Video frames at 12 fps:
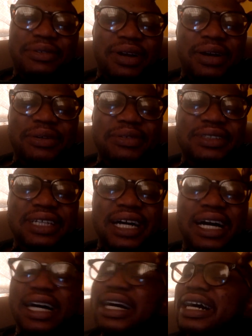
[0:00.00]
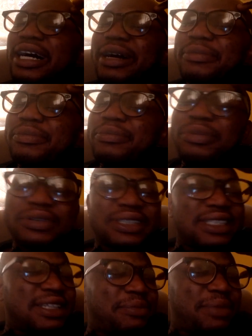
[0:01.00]
around, both
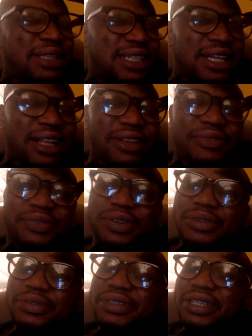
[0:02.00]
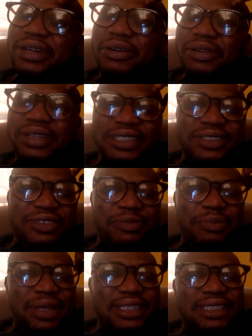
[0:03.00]
in the medical field, in the colleges of
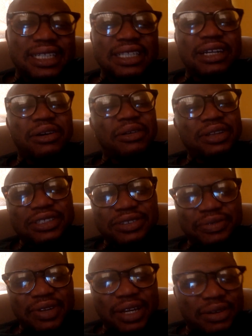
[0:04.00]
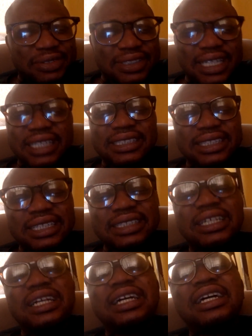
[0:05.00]
medicine, the colleges of health
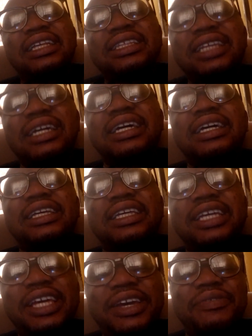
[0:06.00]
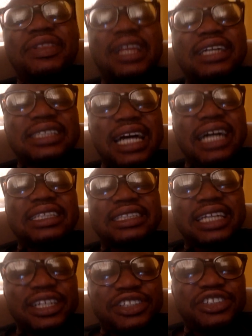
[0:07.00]
sciences. They give less
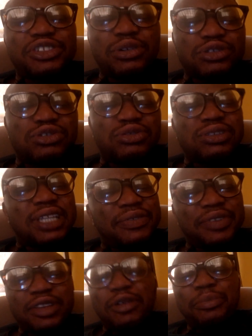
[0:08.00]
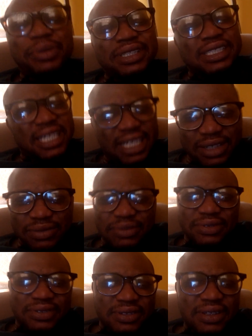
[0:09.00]
attention to developing
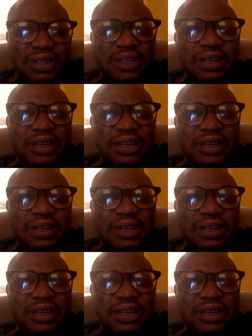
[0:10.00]
skills.